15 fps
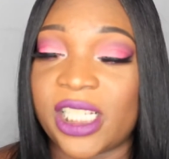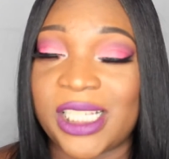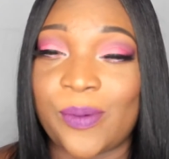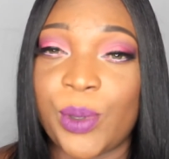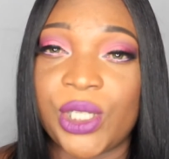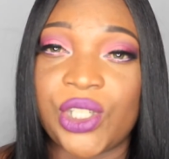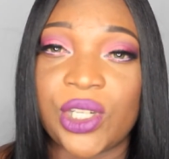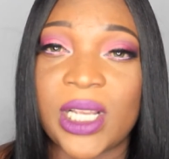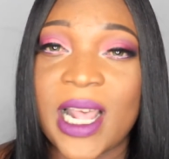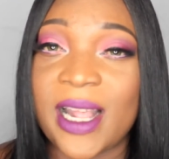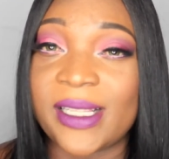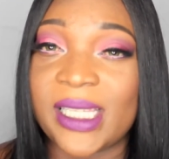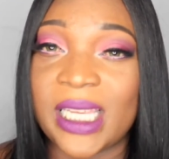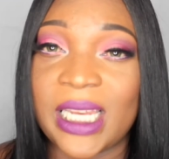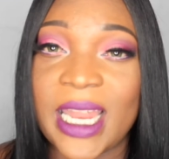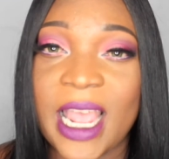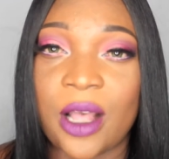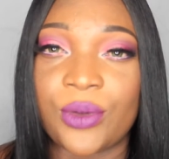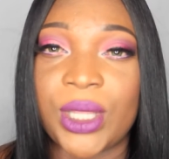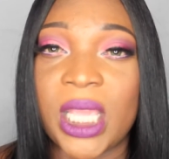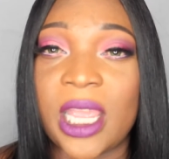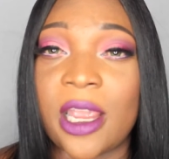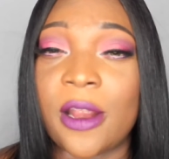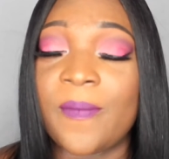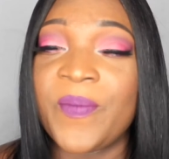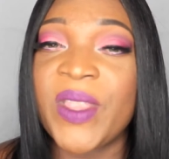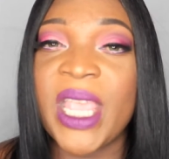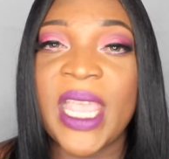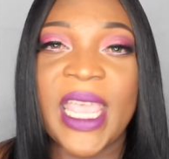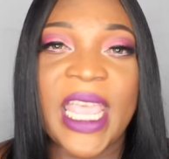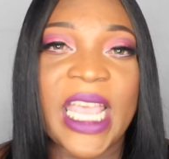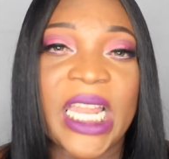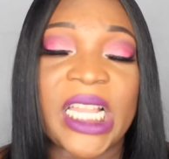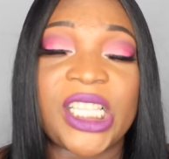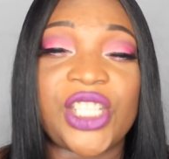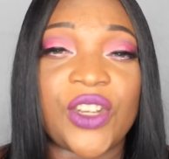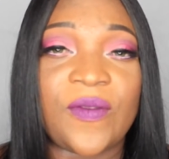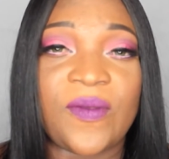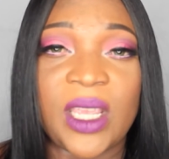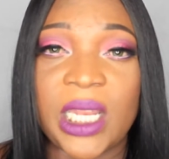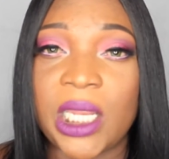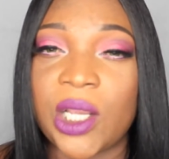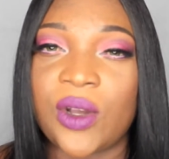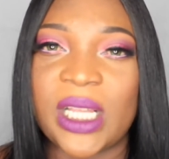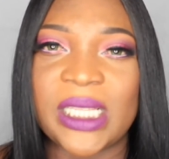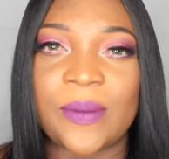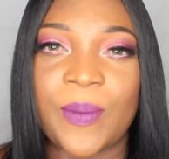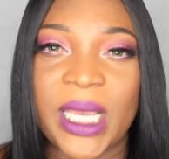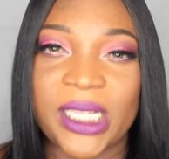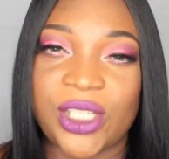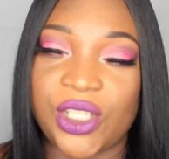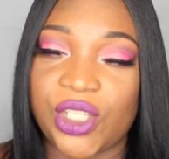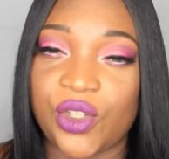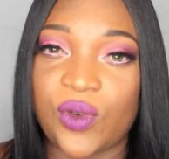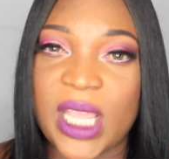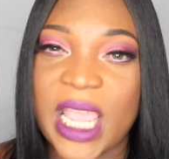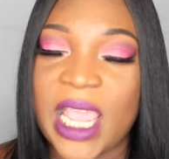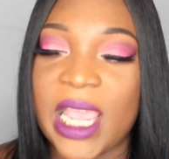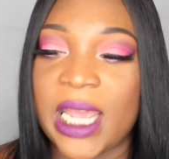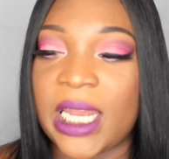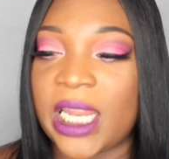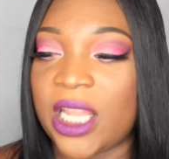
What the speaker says: Just put your content out there, edit your video as best as you can.